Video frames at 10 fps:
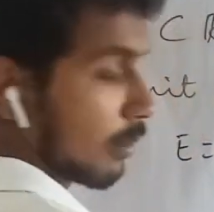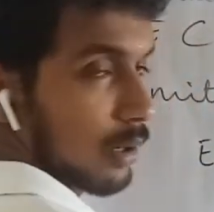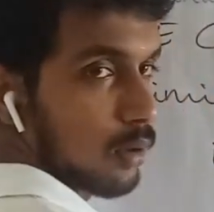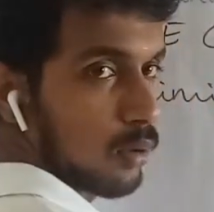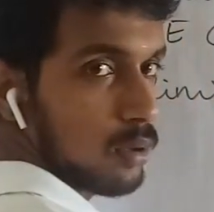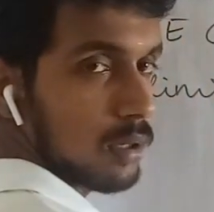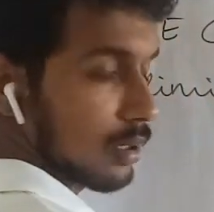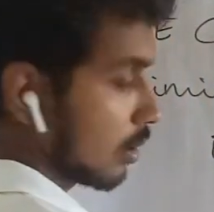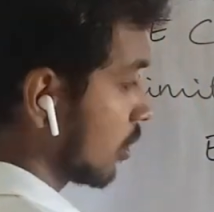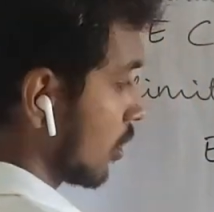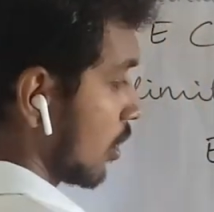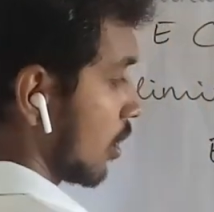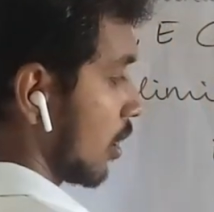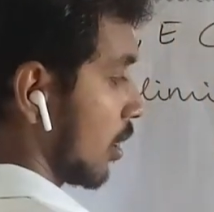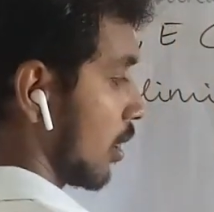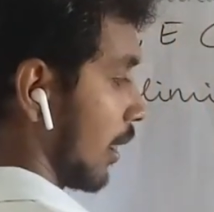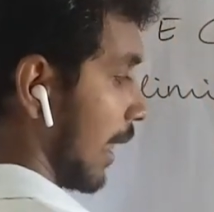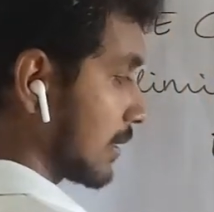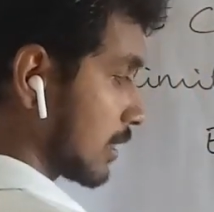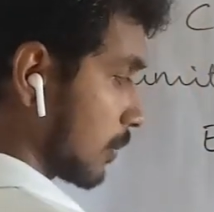neighborhood
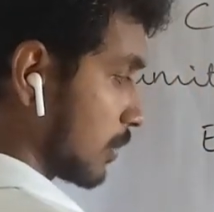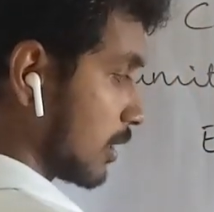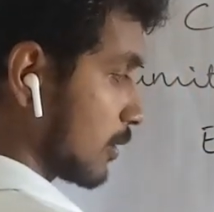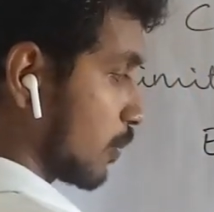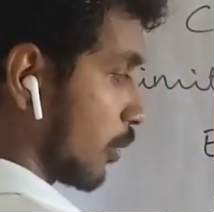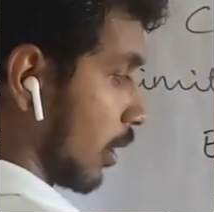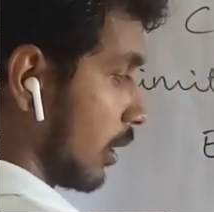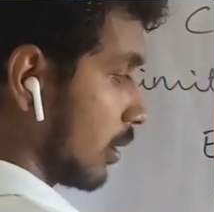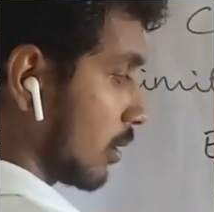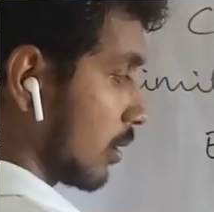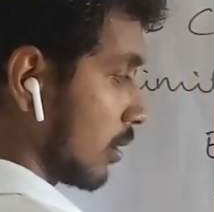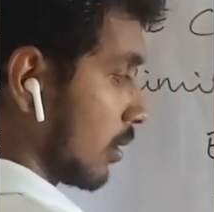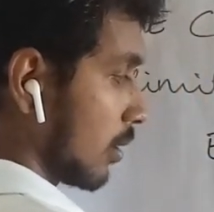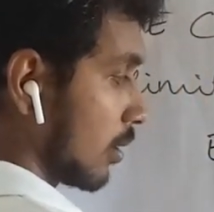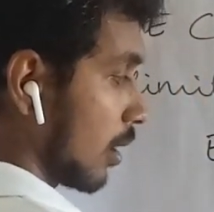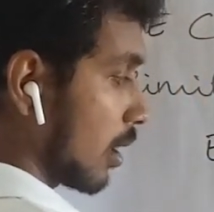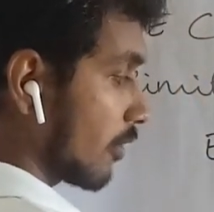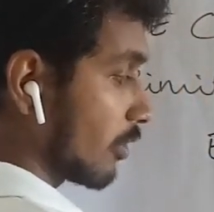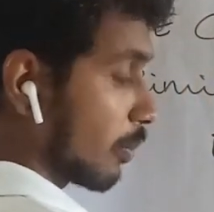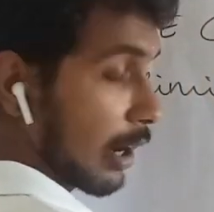except this point, none
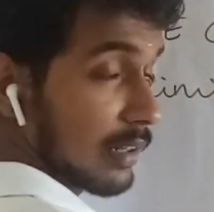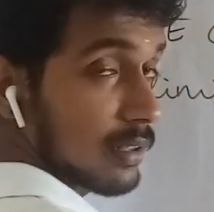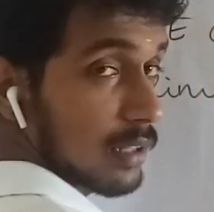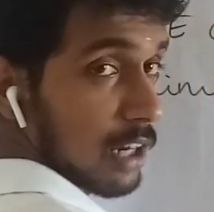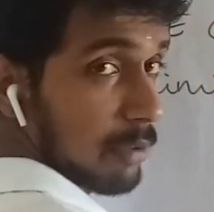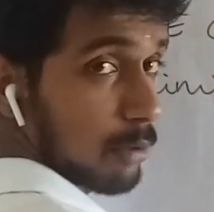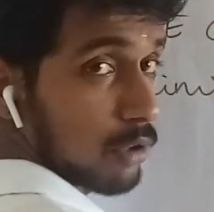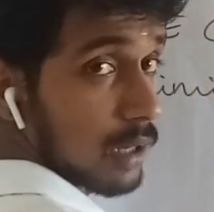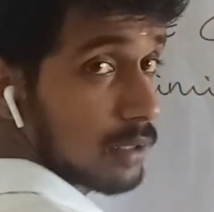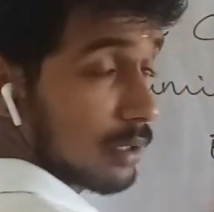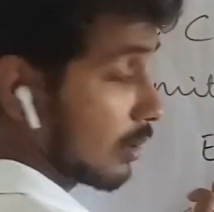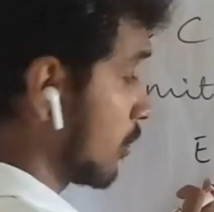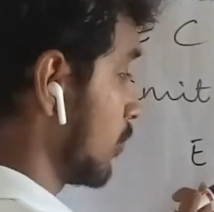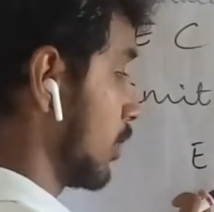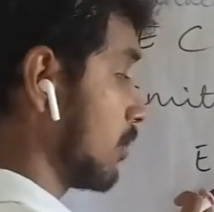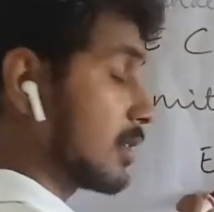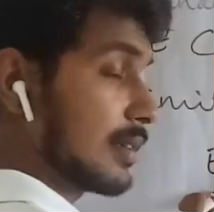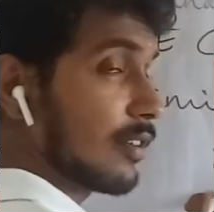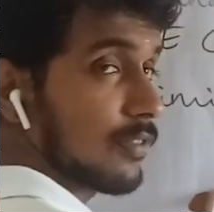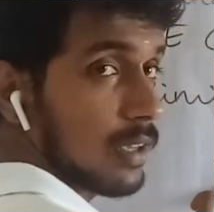of the points in the neighborhood are members
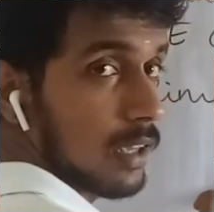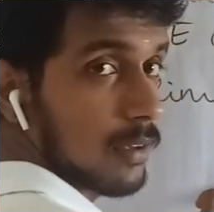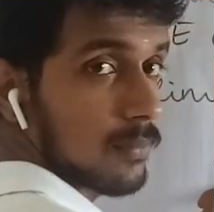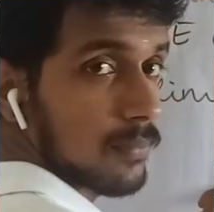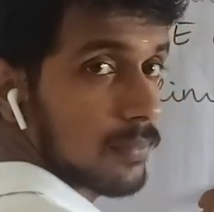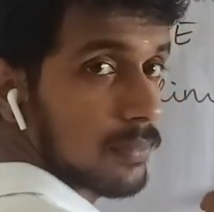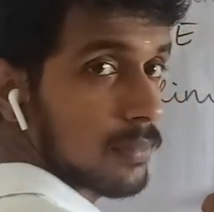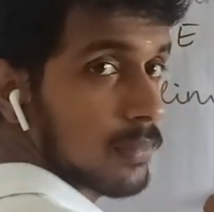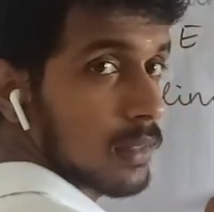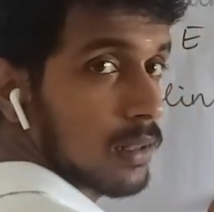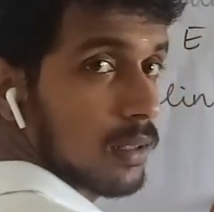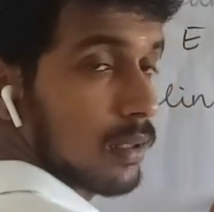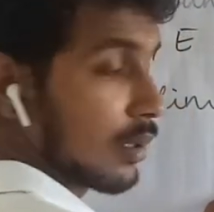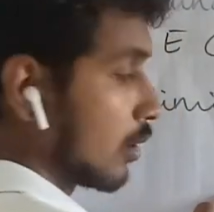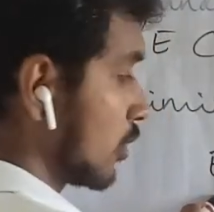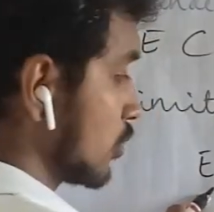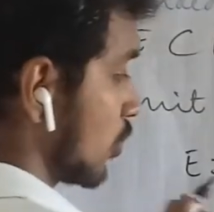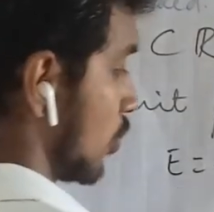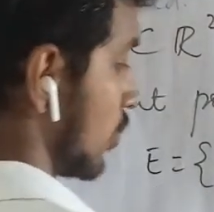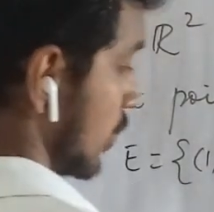of E.
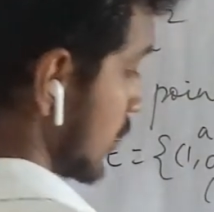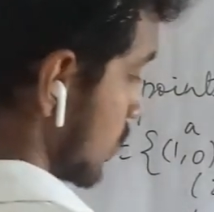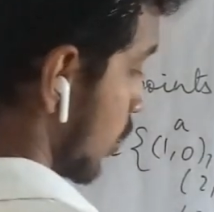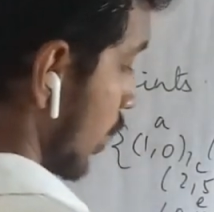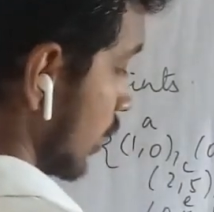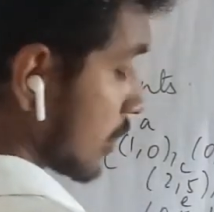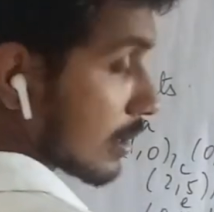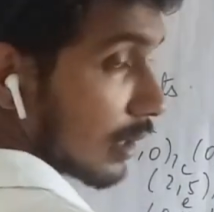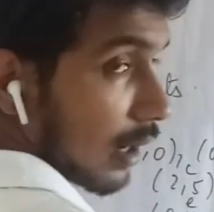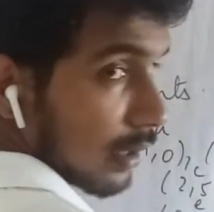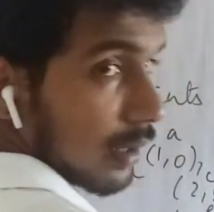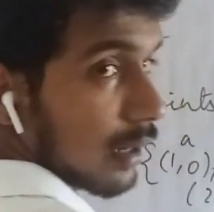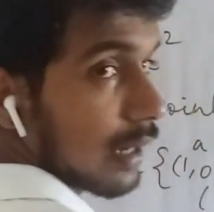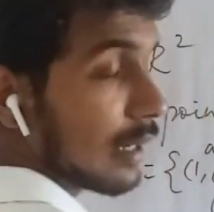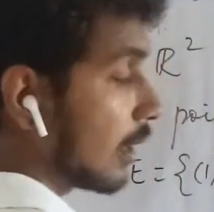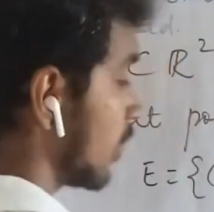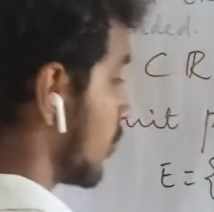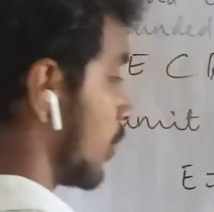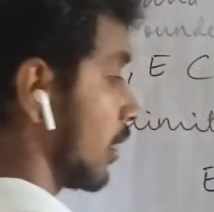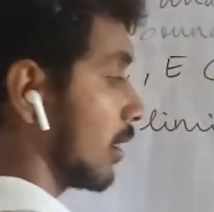So this point is not an
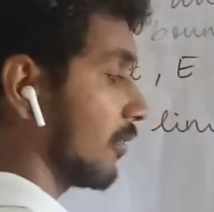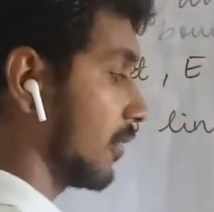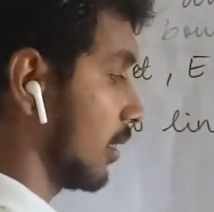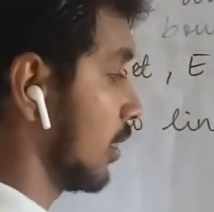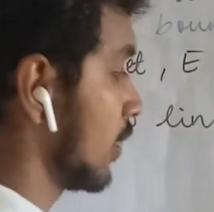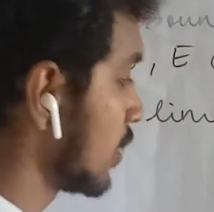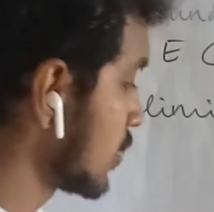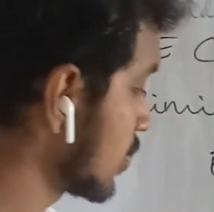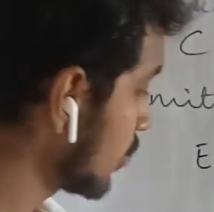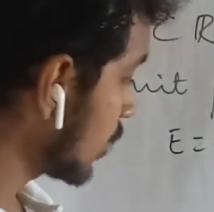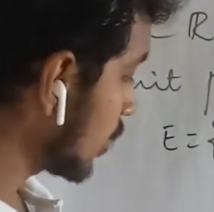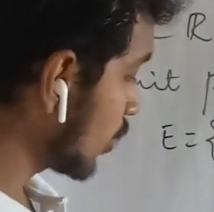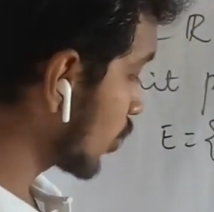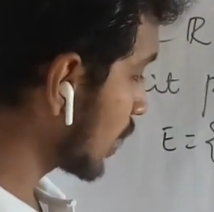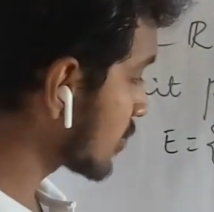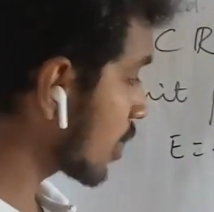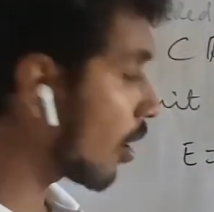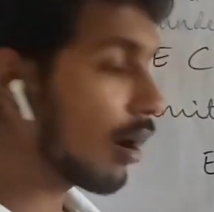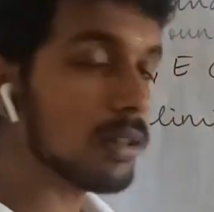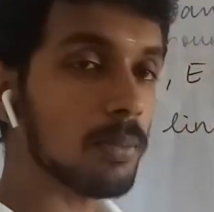interior point of E. Similarly, you can check
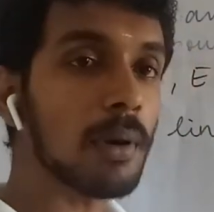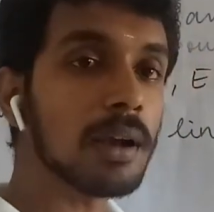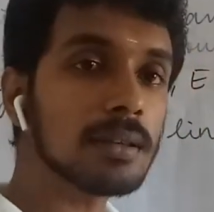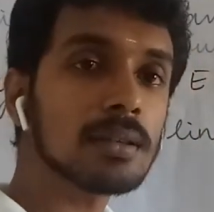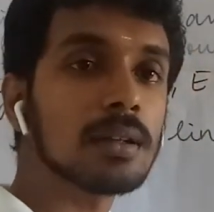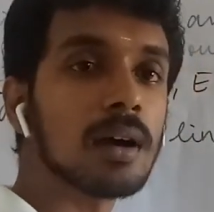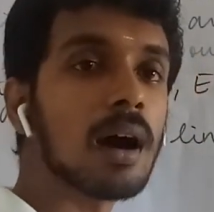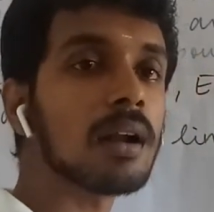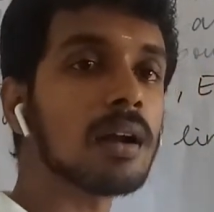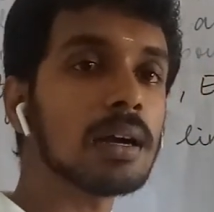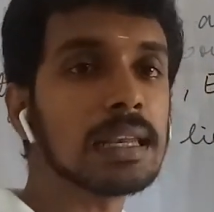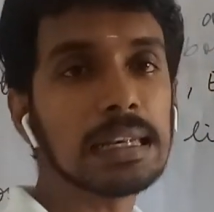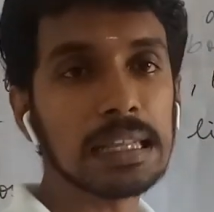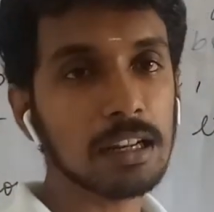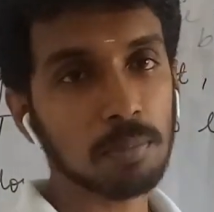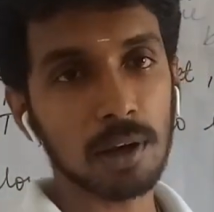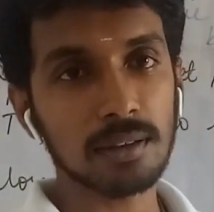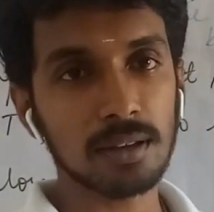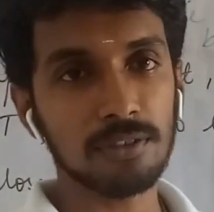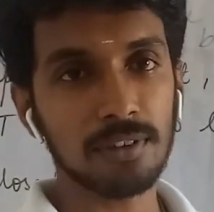all the points are not interior
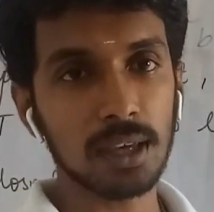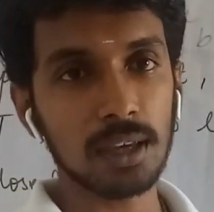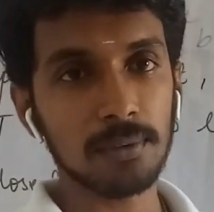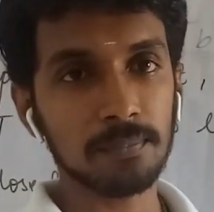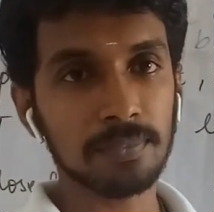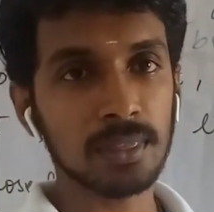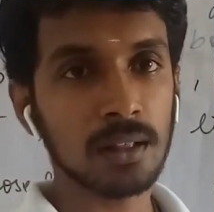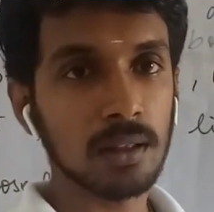points of E.